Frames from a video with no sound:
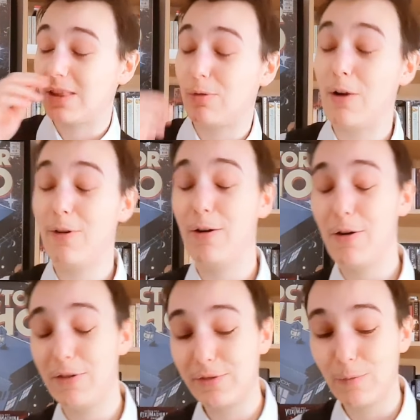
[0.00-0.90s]

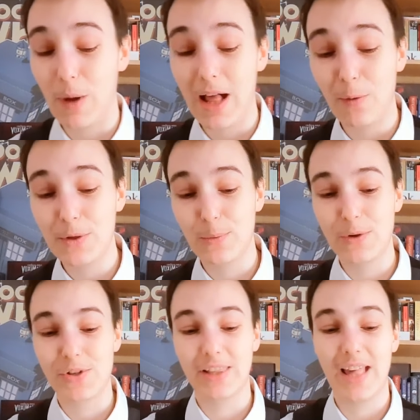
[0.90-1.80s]
through while I was
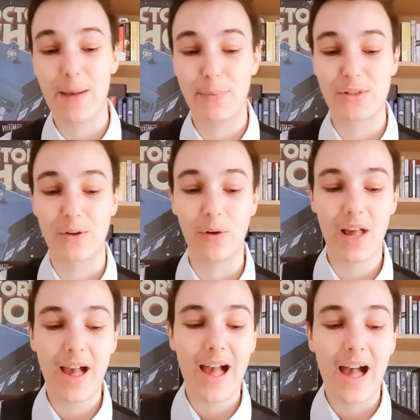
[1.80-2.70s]
watching the episode.
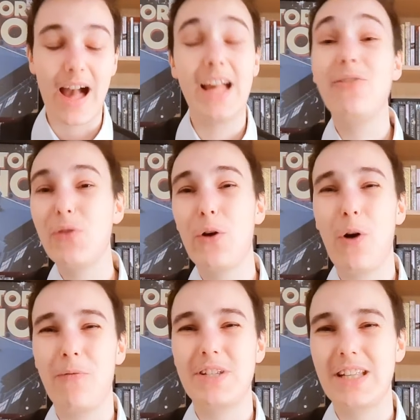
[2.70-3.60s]
Uh, even though
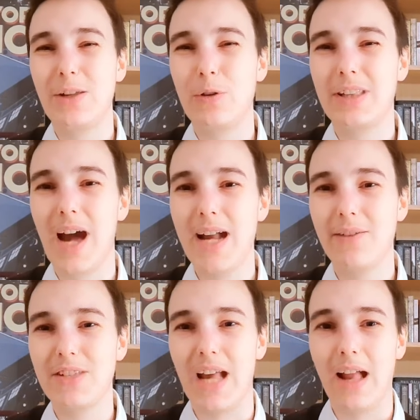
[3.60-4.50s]
obviously you could kind
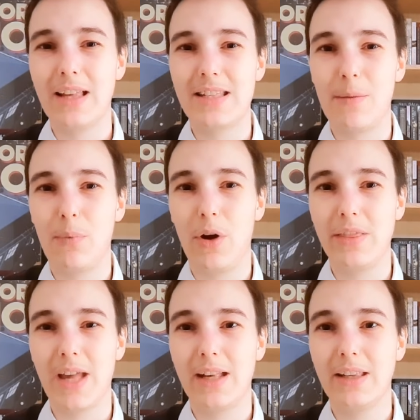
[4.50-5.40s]
of tell at some
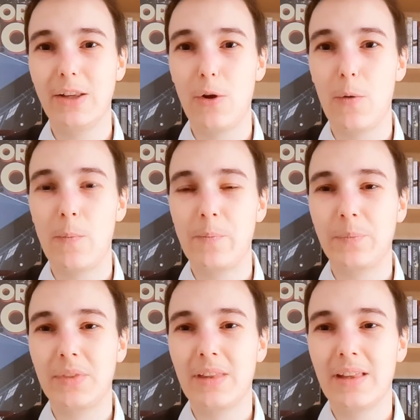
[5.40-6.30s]
point that you know
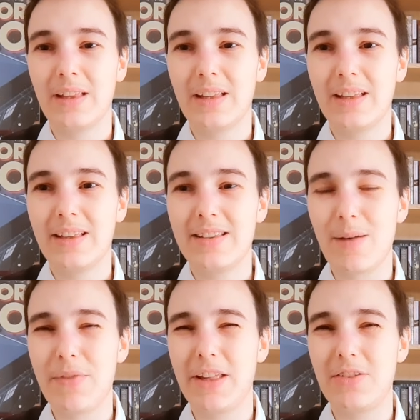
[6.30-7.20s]

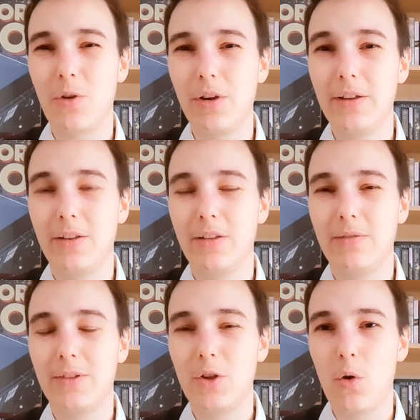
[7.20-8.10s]
something's gonna
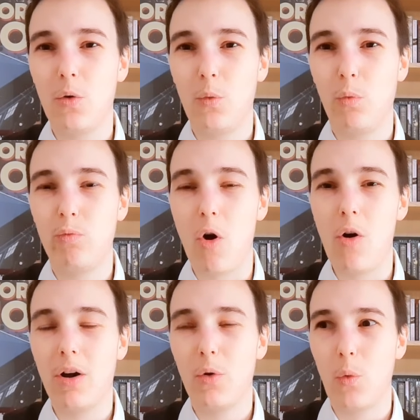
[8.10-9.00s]
go
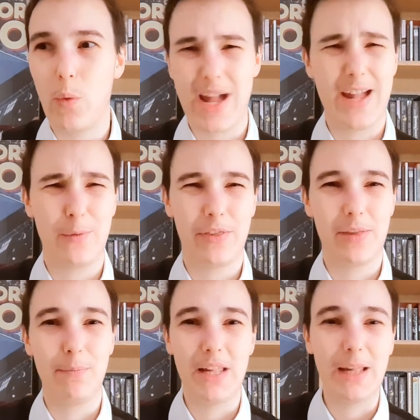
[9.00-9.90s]
wrong or weird with the
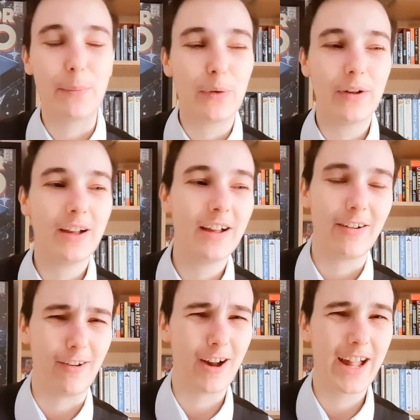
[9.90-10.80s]
Meep,
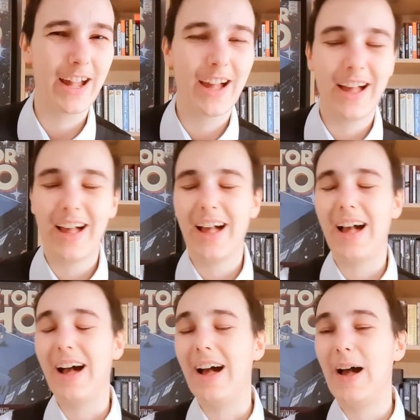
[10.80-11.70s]
right?
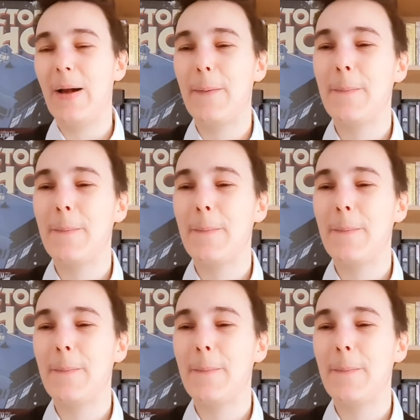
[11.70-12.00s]
Uh,